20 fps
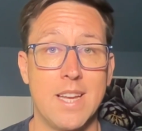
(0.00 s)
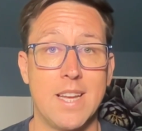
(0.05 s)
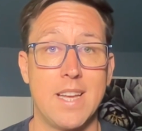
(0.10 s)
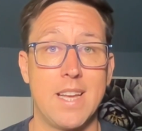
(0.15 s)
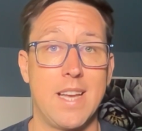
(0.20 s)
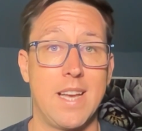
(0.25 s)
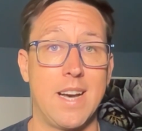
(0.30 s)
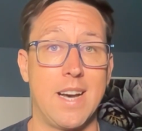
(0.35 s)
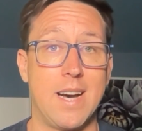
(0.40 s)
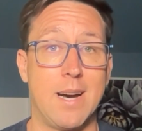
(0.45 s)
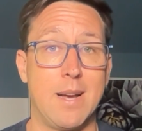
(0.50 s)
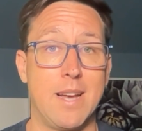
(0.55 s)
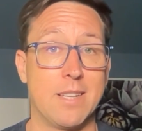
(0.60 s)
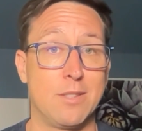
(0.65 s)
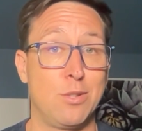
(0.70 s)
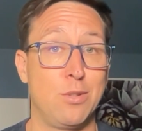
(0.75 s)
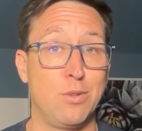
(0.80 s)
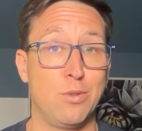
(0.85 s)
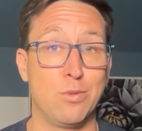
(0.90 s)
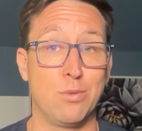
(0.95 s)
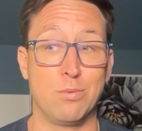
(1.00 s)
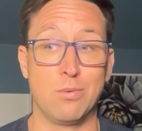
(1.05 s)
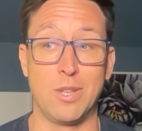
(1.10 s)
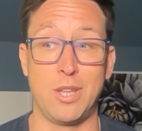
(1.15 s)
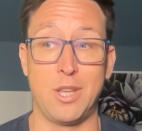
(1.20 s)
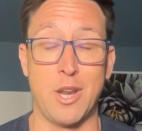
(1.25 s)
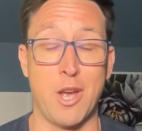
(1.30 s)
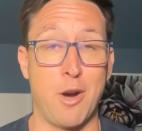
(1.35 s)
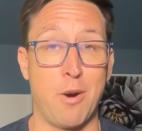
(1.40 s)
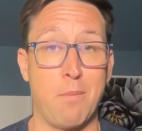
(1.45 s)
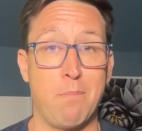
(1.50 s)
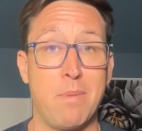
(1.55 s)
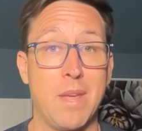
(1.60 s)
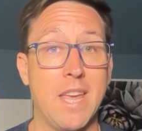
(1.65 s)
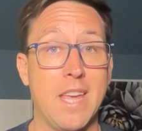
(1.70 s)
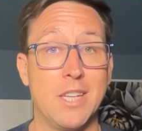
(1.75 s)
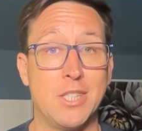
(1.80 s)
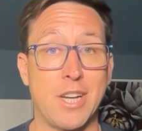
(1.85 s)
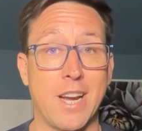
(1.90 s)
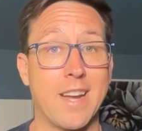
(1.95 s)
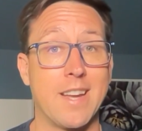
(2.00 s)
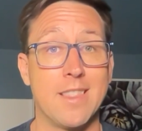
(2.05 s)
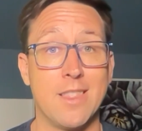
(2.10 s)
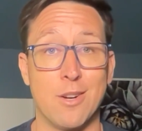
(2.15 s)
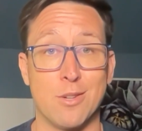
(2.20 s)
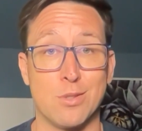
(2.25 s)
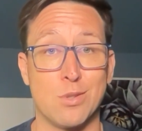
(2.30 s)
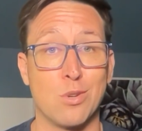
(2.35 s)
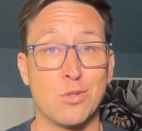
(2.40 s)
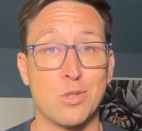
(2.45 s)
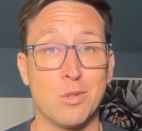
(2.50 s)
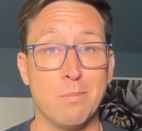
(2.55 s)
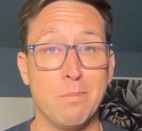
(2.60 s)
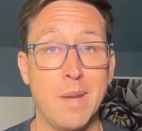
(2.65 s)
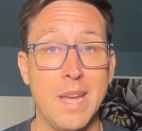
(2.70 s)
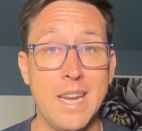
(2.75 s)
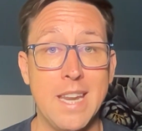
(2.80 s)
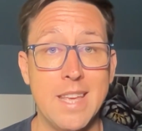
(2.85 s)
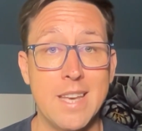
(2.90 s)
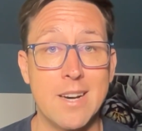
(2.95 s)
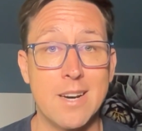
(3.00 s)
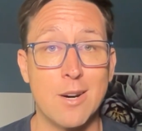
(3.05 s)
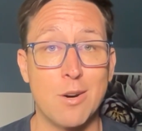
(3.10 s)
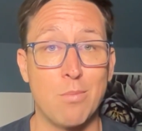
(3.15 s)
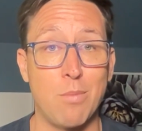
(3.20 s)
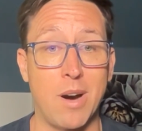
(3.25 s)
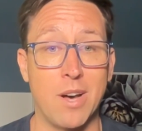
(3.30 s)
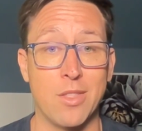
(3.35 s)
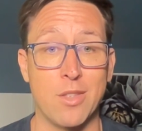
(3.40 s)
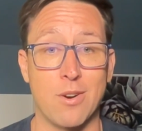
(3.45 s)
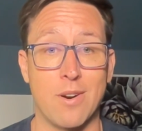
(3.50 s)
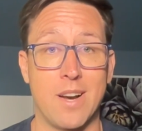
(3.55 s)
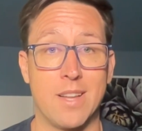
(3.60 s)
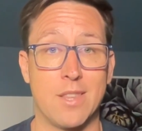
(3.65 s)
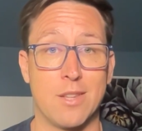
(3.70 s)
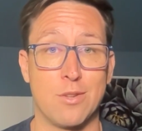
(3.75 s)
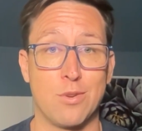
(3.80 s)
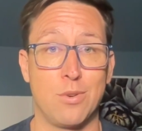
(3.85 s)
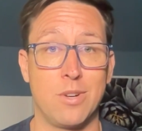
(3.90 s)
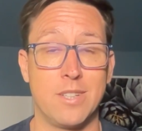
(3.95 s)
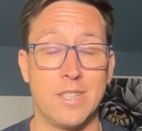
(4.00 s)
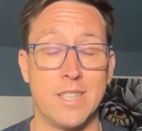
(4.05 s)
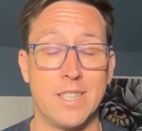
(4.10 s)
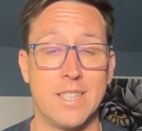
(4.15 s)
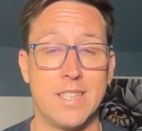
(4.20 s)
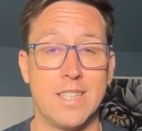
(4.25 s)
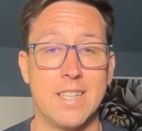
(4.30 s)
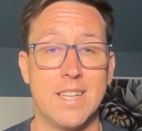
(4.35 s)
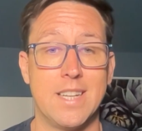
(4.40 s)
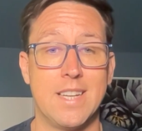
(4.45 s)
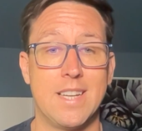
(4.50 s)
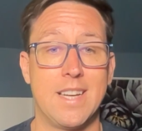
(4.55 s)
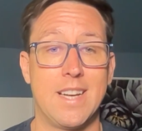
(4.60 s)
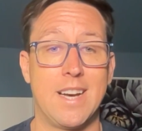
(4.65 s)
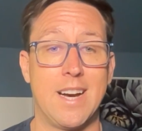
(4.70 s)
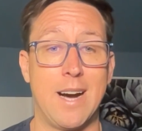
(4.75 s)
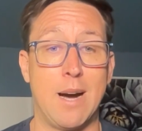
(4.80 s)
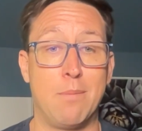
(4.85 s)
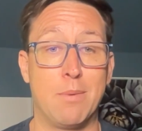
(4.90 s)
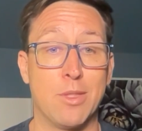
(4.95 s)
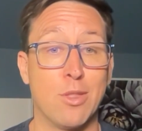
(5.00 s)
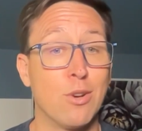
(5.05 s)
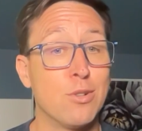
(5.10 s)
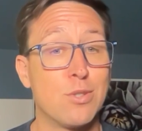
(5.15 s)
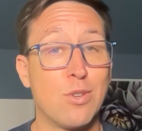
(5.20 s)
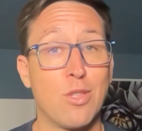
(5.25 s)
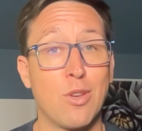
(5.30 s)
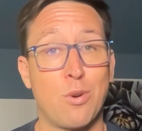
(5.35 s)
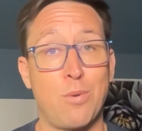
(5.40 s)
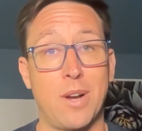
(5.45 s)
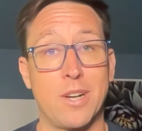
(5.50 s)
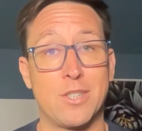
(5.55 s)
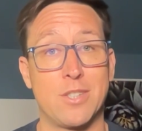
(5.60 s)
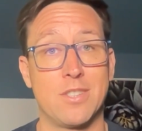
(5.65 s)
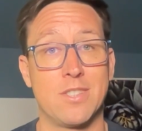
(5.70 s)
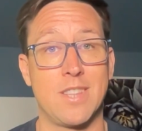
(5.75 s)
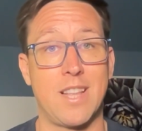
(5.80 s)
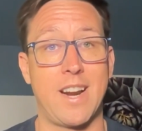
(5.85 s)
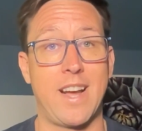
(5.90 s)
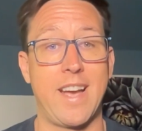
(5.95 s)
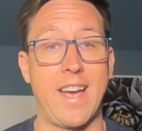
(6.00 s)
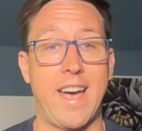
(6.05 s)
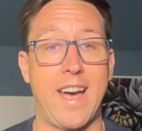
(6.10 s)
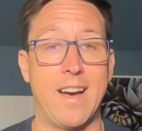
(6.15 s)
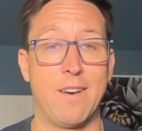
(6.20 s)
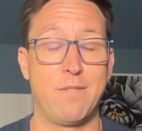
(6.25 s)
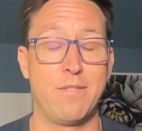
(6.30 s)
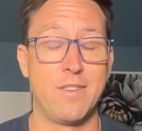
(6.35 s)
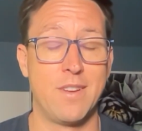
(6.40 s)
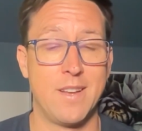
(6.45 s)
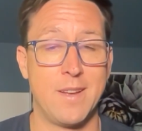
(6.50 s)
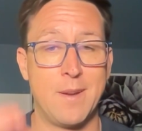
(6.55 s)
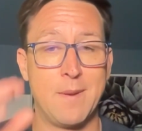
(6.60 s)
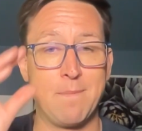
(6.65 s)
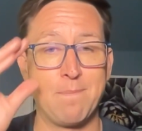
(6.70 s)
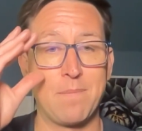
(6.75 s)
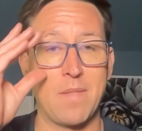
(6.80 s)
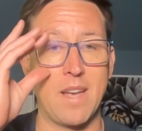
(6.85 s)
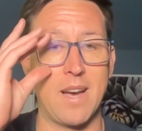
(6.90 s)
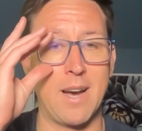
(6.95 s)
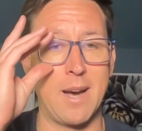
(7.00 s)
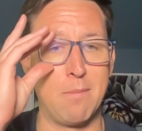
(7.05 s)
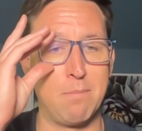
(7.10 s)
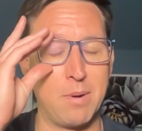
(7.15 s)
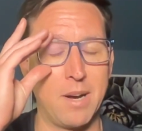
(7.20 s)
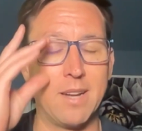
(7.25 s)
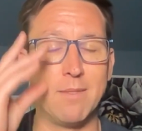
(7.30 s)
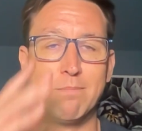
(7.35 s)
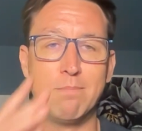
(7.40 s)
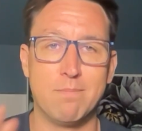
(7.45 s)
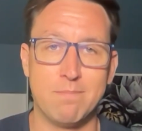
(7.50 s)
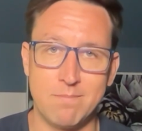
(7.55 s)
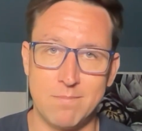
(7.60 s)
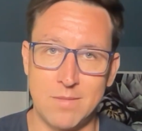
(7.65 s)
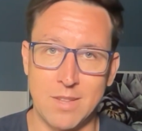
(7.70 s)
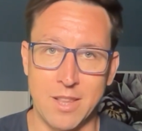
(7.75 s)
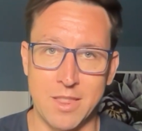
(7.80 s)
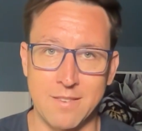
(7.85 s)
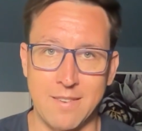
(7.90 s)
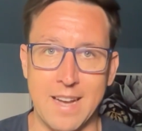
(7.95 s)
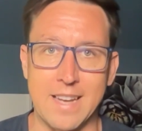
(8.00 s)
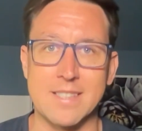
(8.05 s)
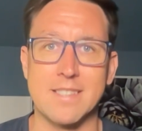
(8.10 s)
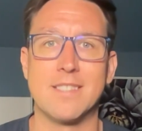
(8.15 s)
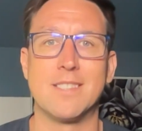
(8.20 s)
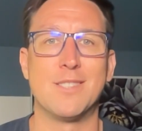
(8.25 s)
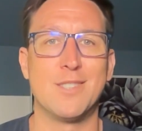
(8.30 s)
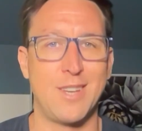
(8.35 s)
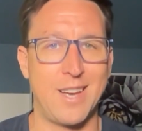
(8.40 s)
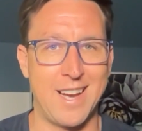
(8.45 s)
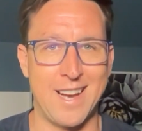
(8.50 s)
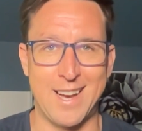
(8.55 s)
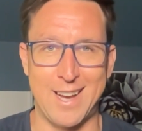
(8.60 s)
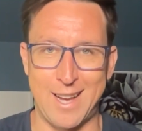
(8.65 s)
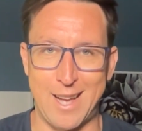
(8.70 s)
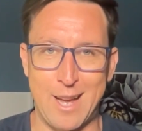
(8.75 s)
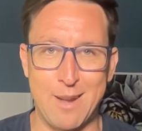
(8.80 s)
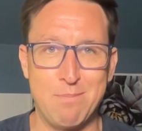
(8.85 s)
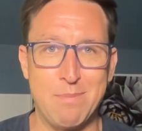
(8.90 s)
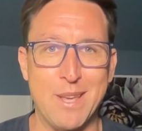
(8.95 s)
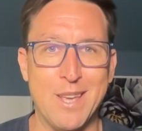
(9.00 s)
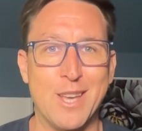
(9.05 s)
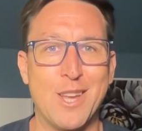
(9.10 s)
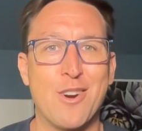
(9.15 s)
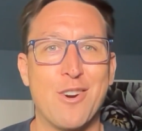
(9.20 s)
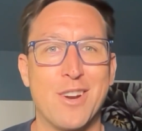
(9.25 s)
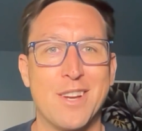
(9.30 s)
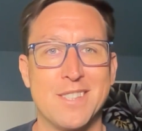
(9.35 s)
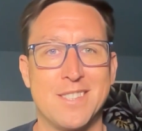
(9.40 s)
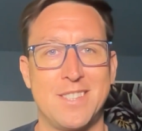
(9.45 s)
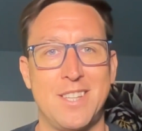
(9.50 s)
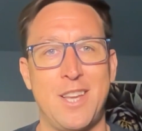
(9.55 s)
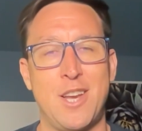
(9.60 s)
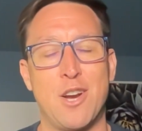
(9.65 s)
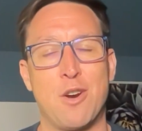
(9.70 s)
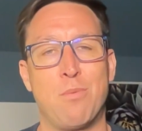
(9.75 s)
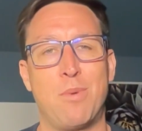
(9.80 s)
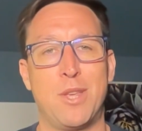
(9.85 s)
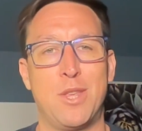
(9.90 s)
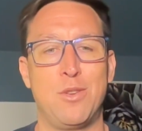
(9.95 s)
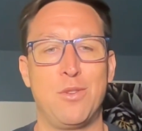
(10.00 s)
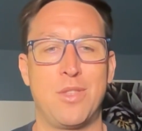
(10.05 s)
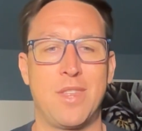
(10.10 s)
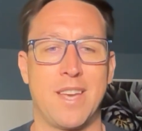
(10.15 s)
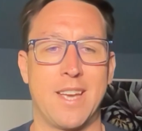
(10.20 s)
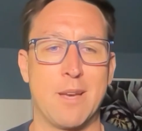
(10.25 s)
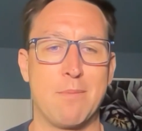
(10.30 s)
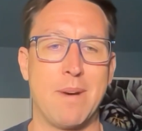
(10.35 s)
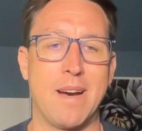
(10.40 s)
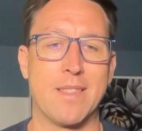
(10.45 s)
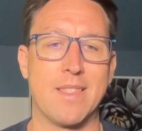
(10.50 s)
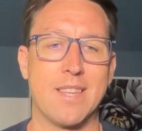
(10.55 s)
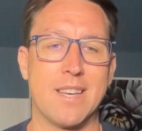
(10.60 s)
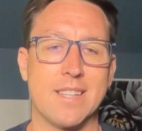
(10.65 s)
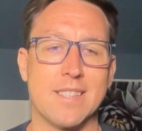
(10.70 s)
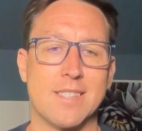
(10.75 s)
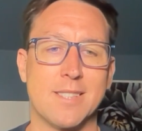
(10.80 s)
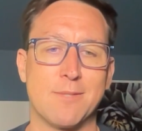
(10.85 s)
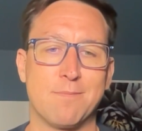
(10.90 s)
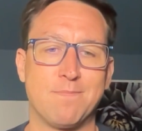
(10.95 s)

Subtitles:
to be checking their social media while they're on the toilet? Those are the questions that I have, but nonetheless, I'd be curious to hear what you think about this.